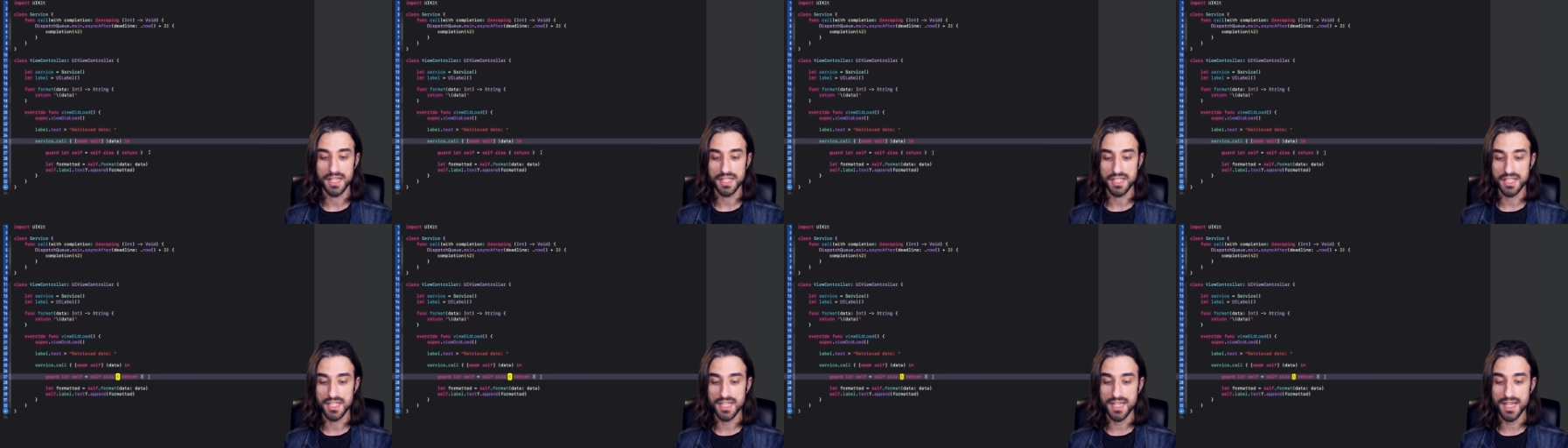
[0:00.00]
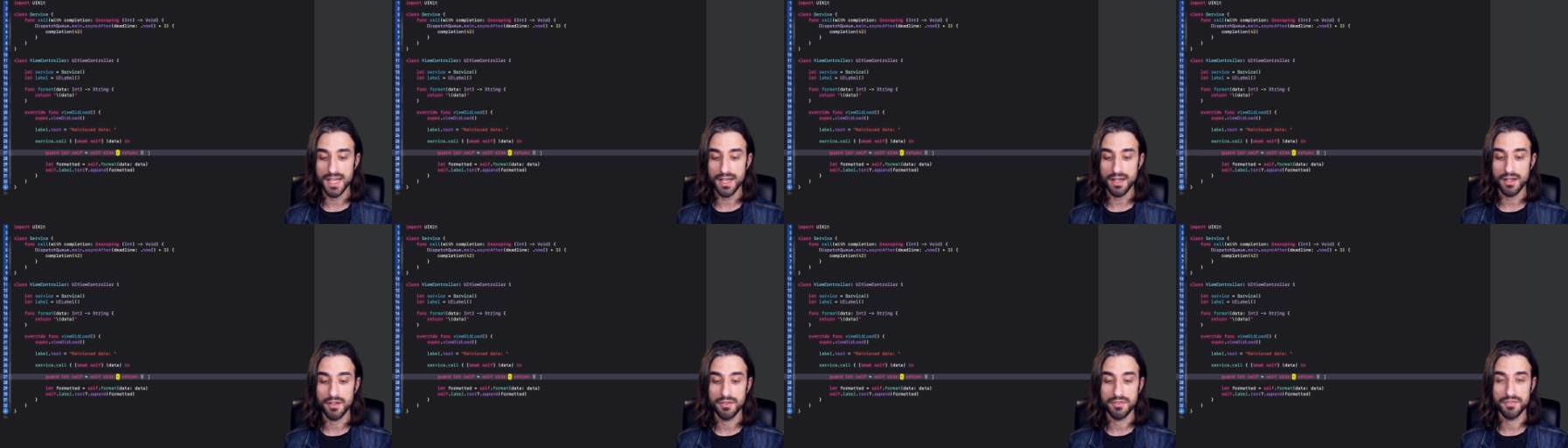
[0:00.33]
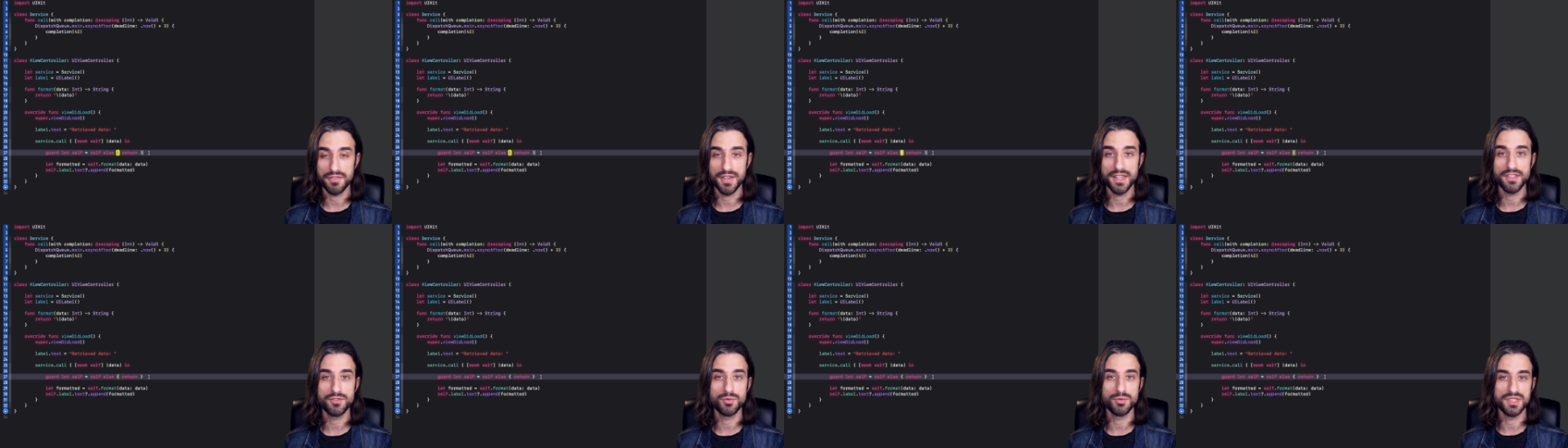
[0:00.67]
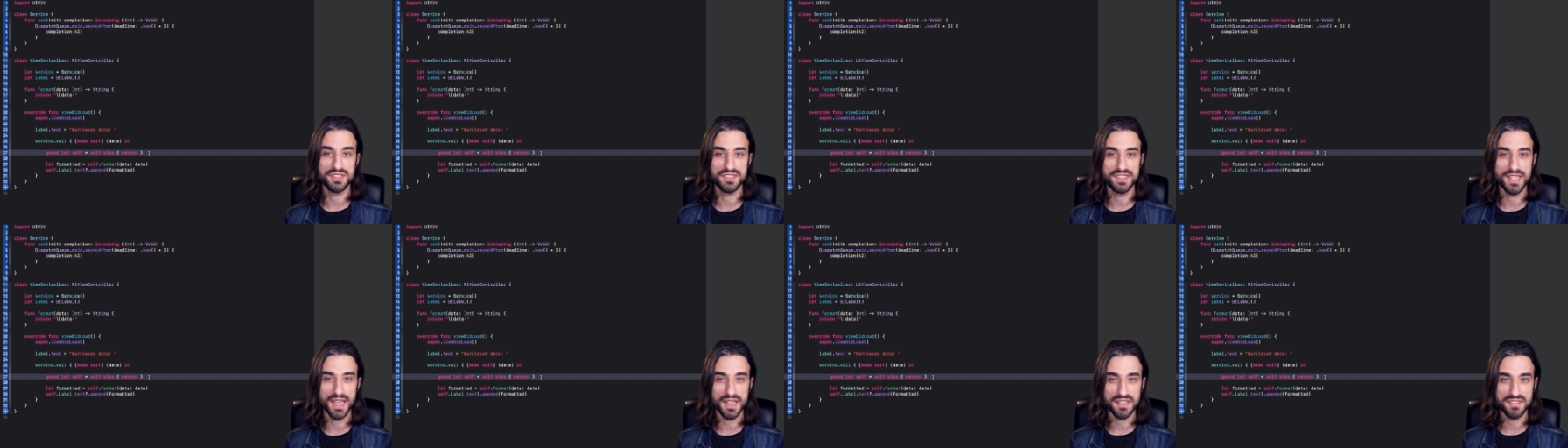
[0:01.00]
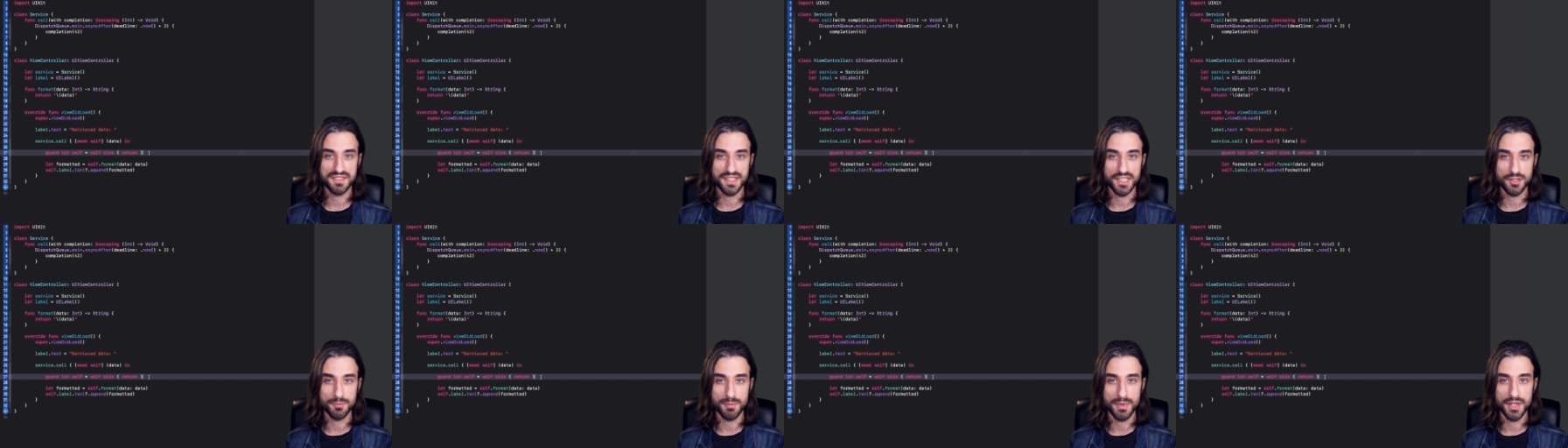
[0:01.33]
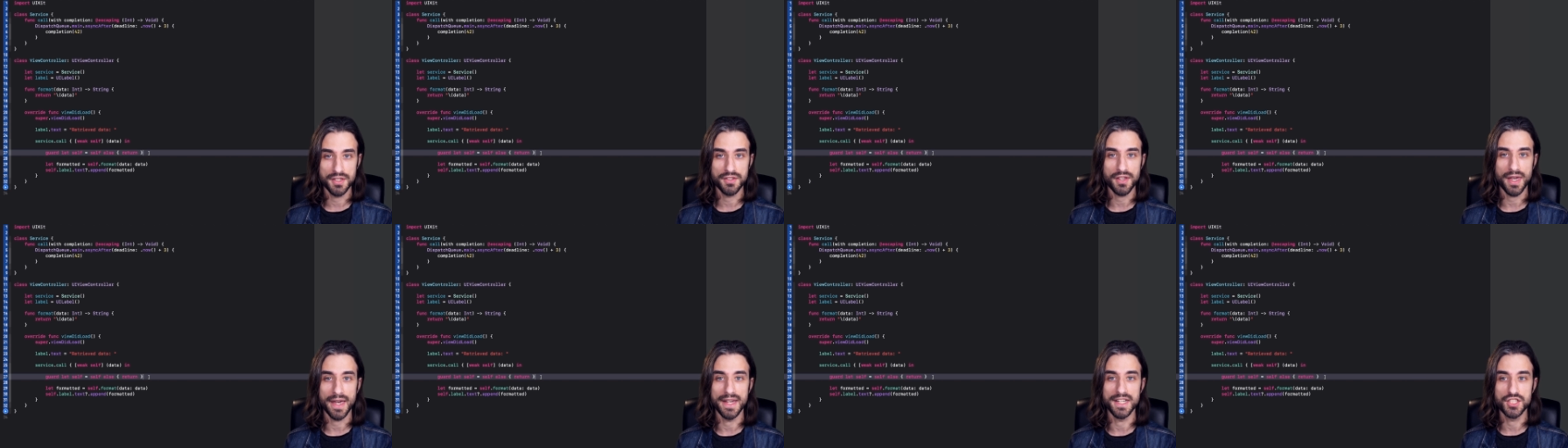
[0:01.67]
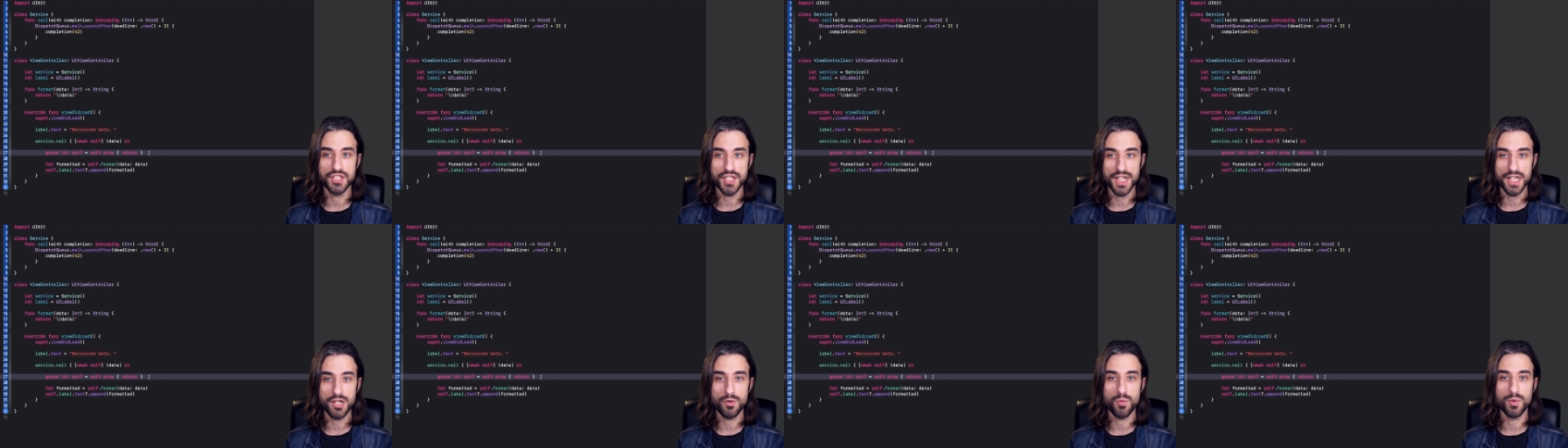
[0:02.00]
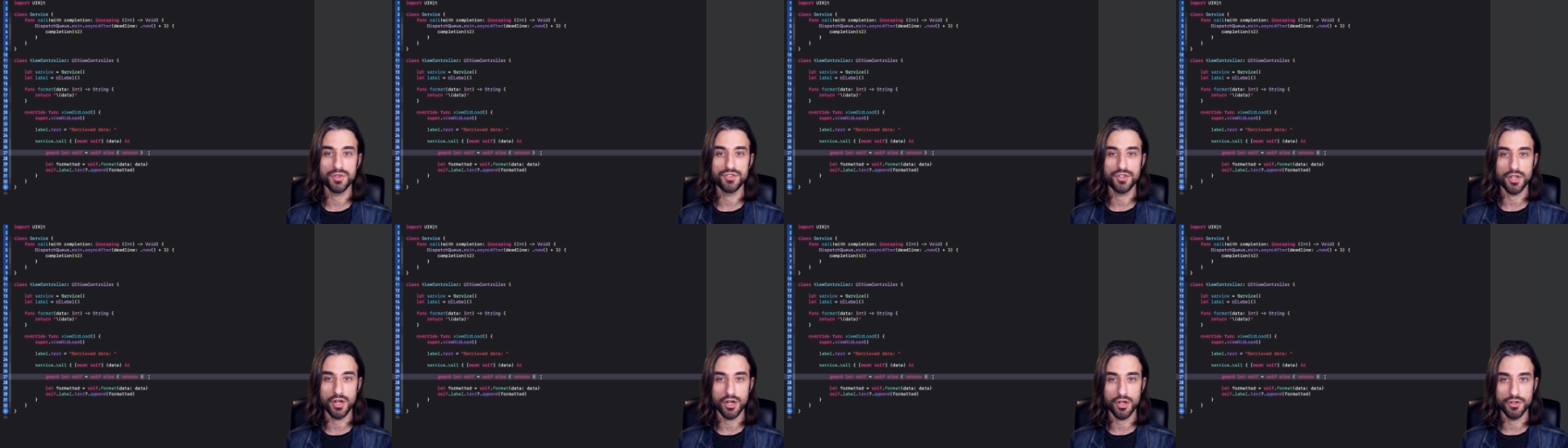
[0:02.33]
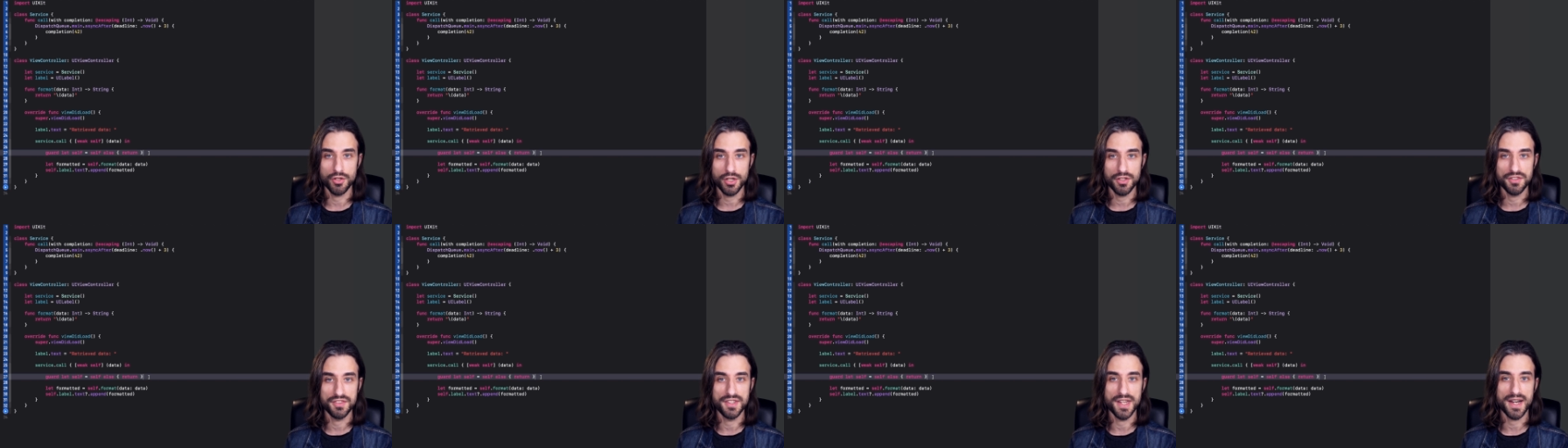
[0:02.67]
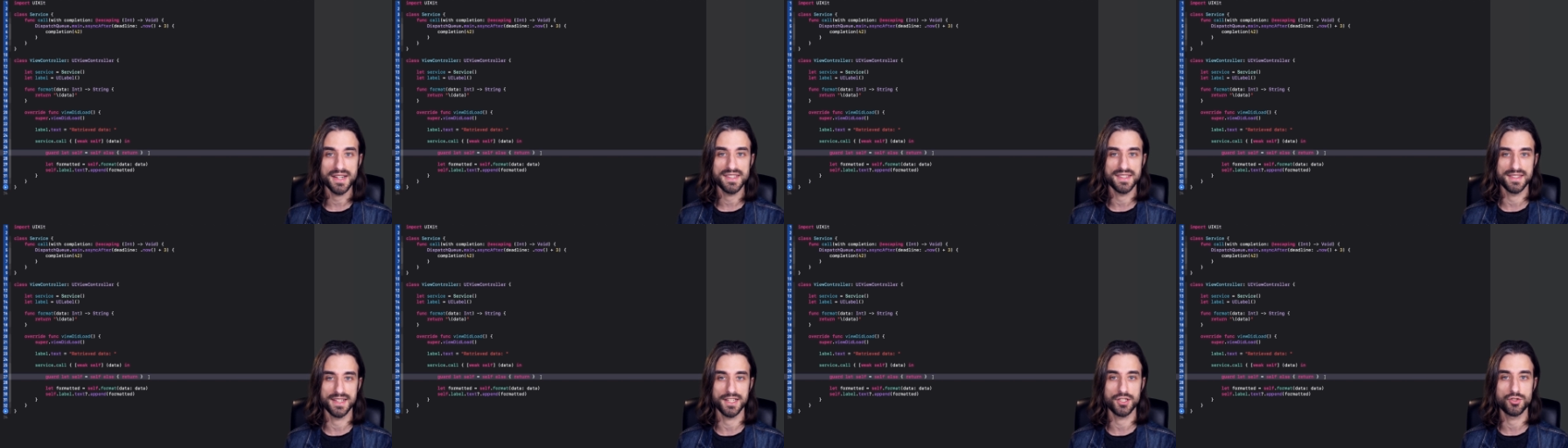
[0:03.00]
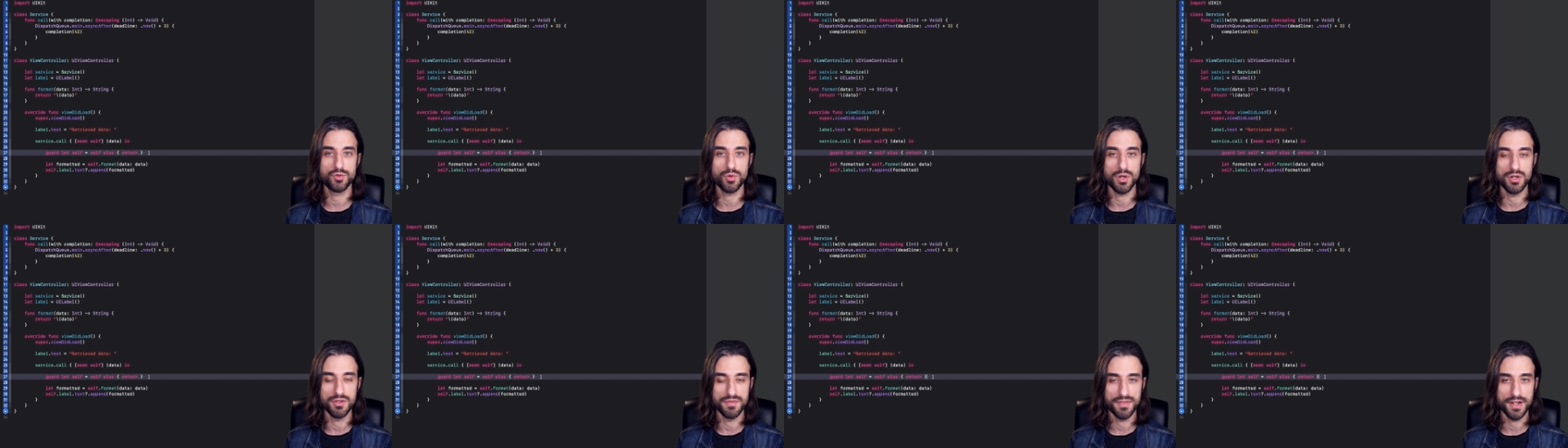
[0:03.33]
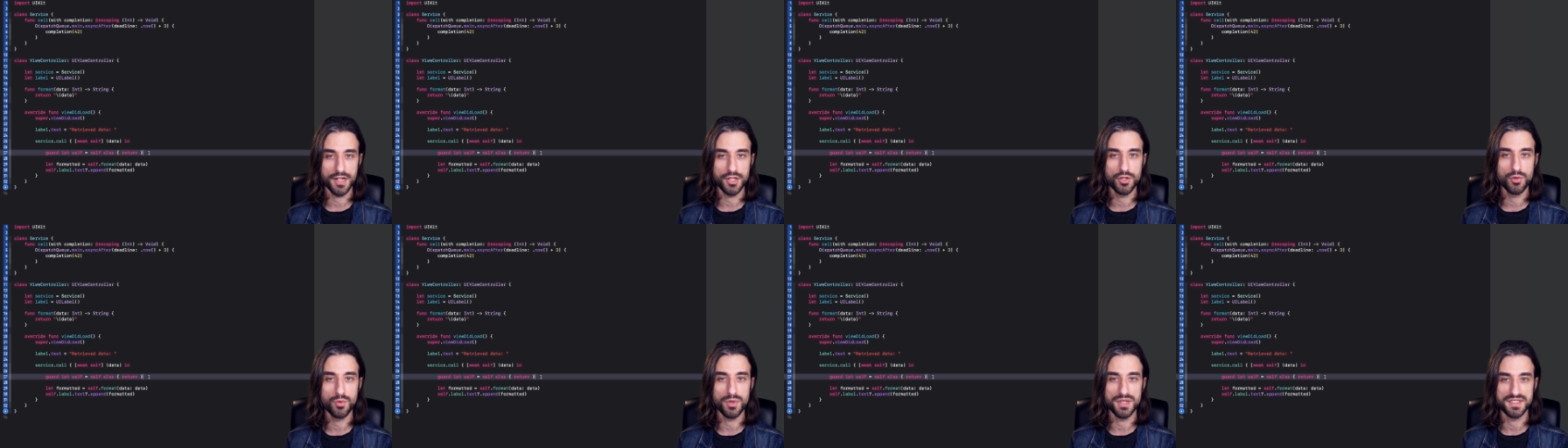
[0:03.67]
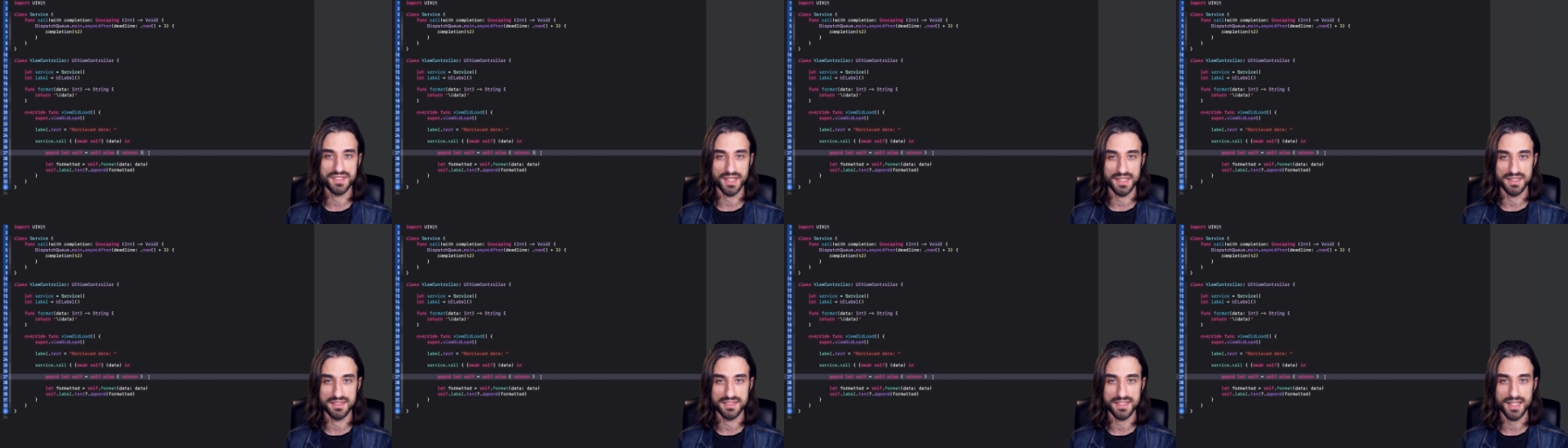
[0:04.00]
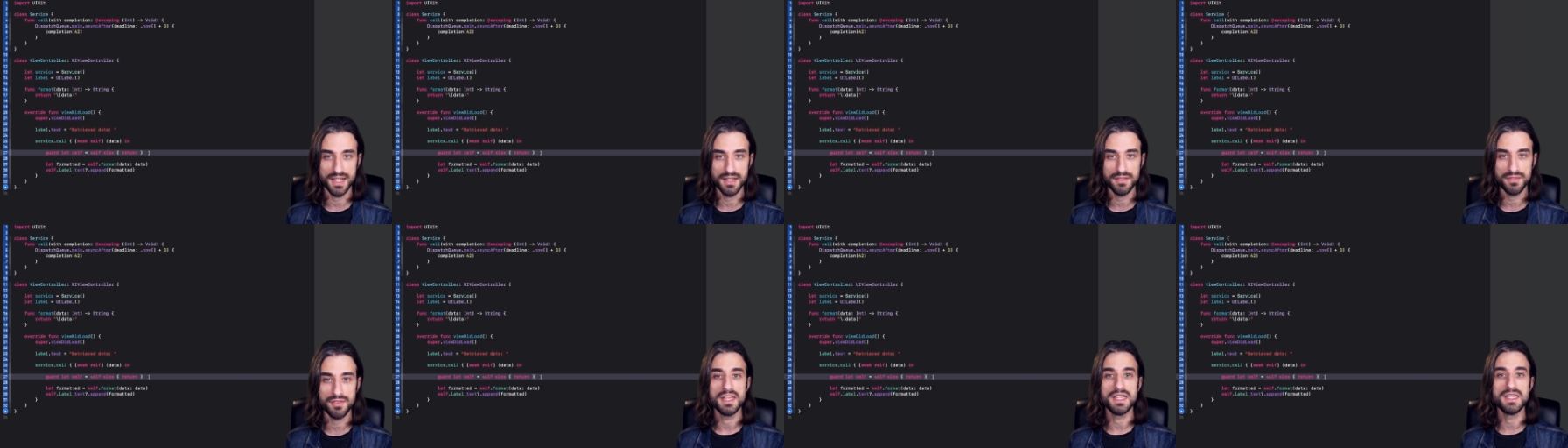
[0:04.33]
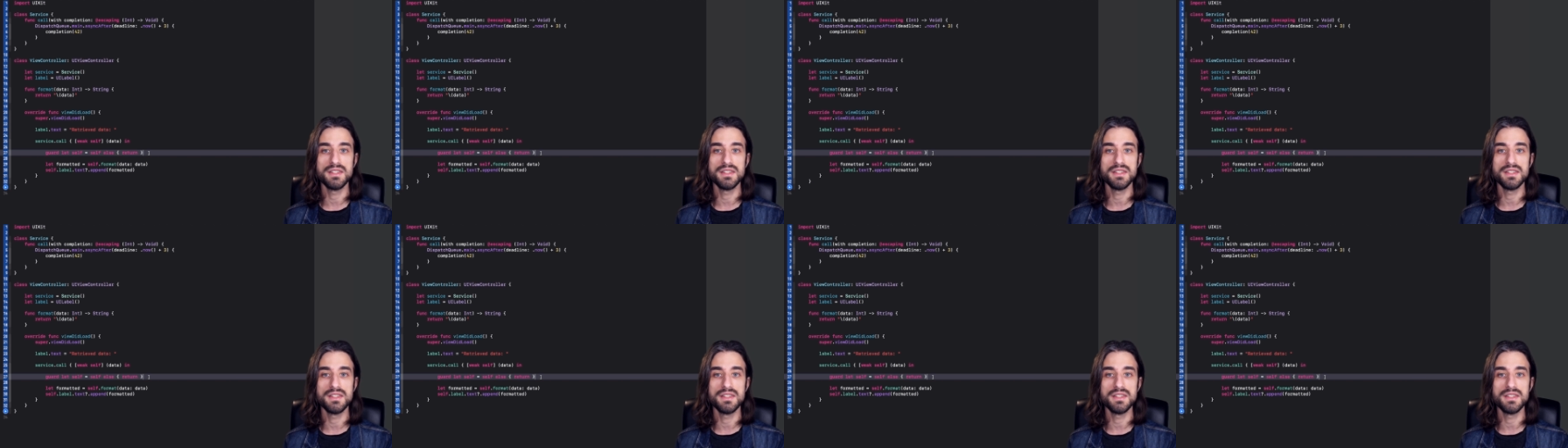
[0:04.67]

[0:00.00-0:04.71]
Here, thanks to this guard statement, I check whether or not there is an actual value inside self.